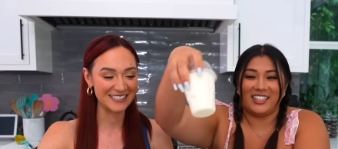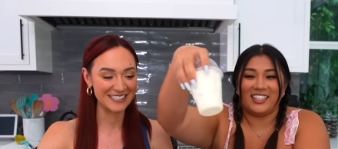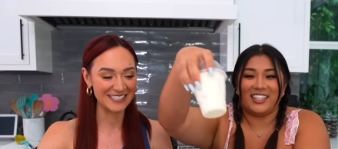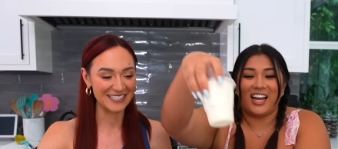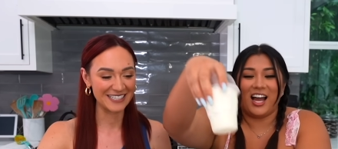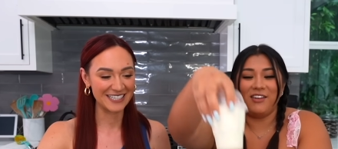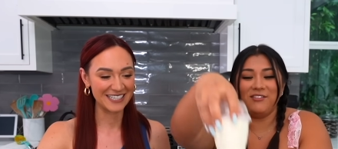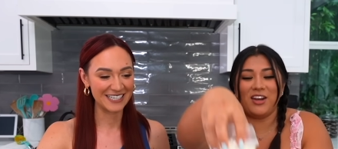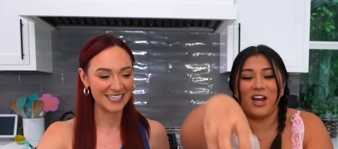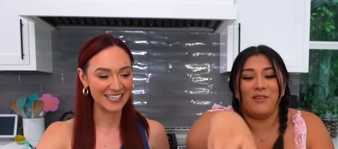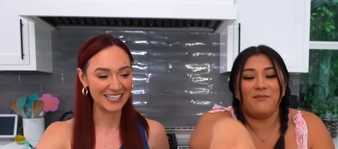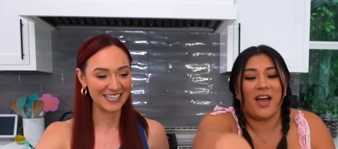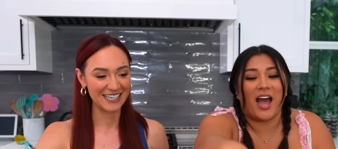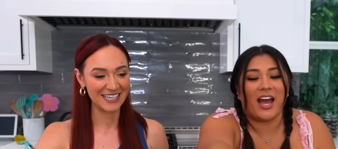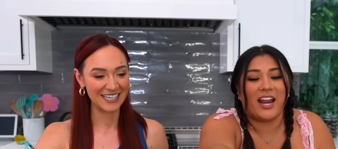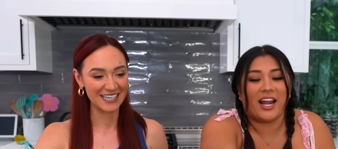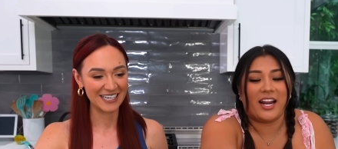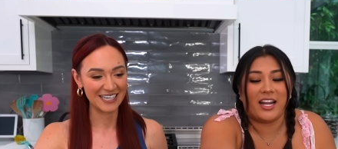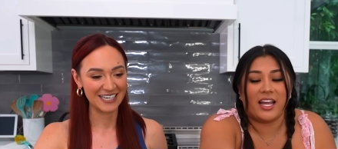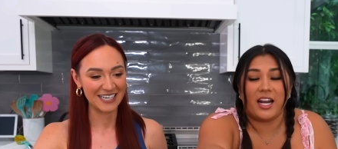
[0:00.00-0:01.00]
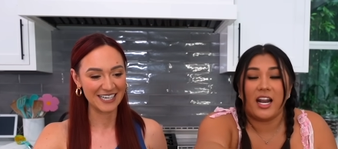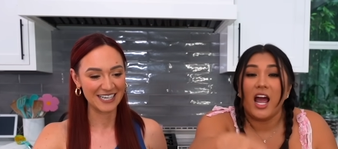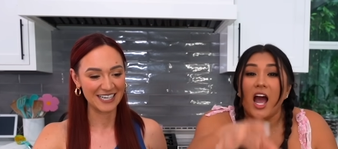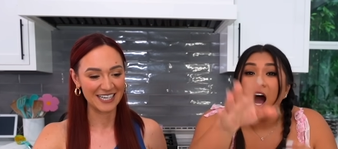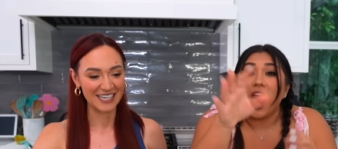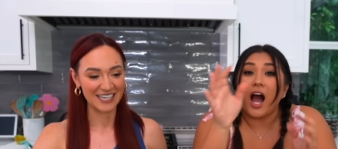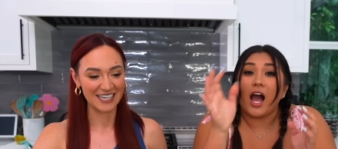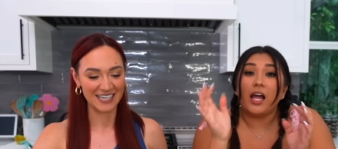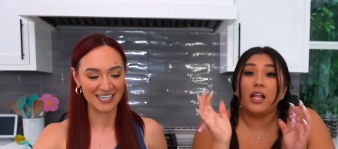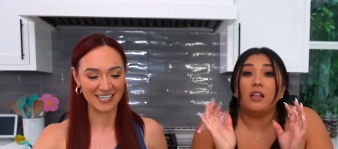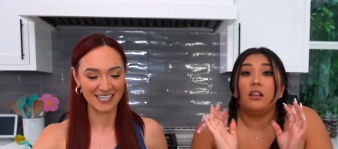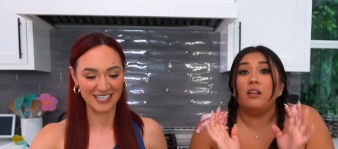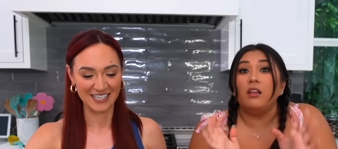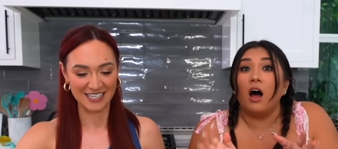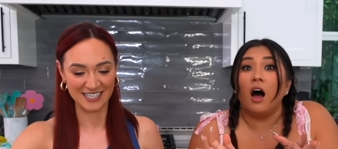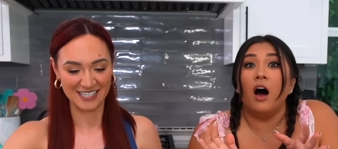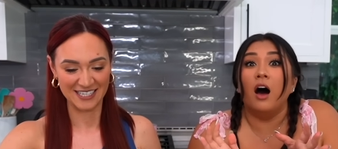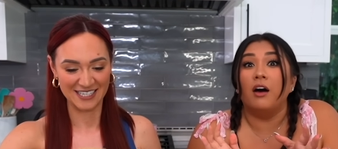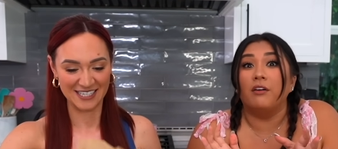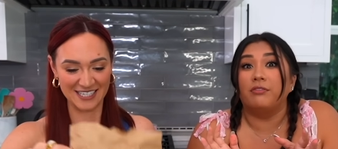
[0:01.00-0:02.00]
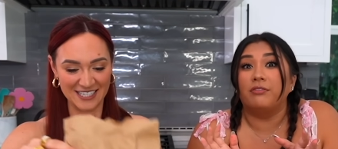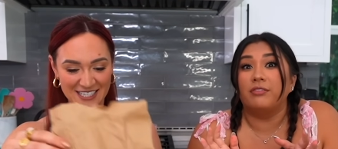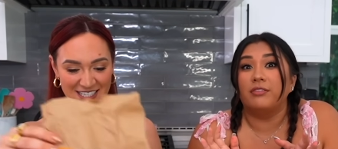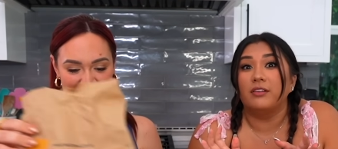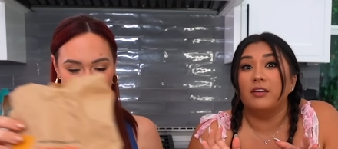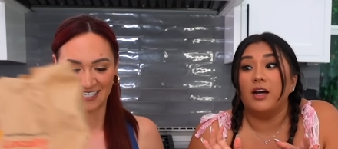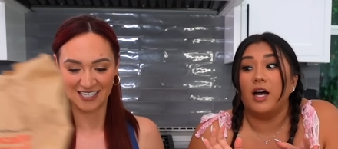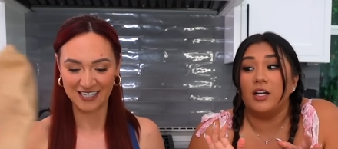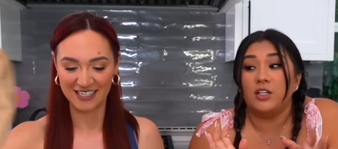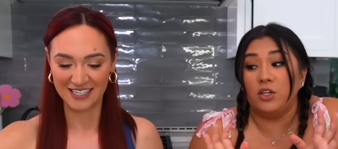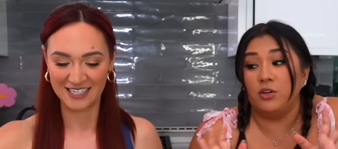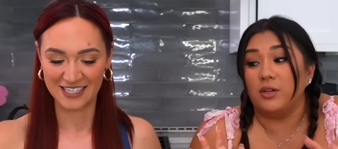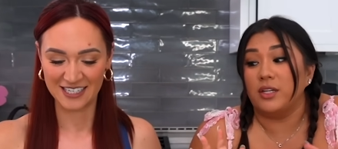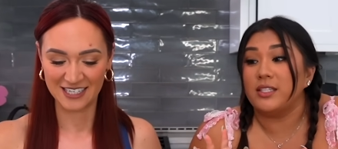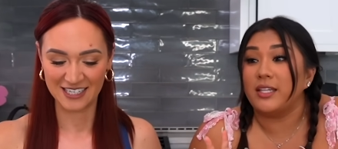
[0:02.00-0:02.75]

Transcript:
Speaker 1: I'm not mad at it. I love a tuna